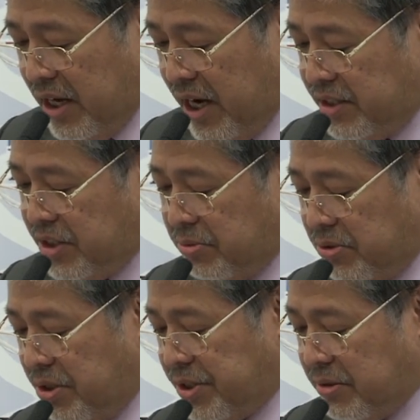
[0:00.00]
And this would
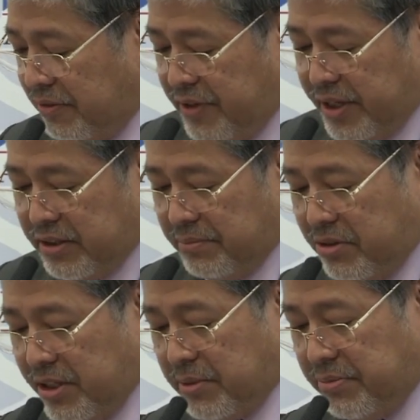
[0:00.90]
also affect the
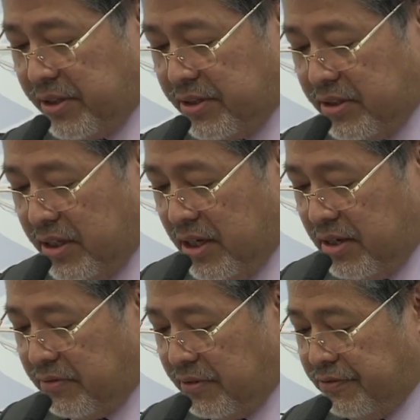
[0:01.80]
prospects
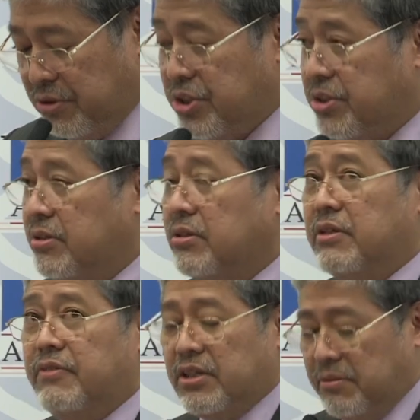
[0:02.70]
for future
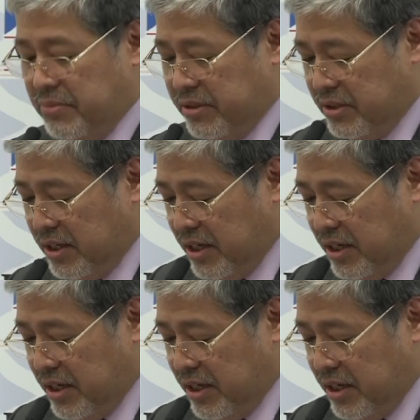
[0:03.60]
development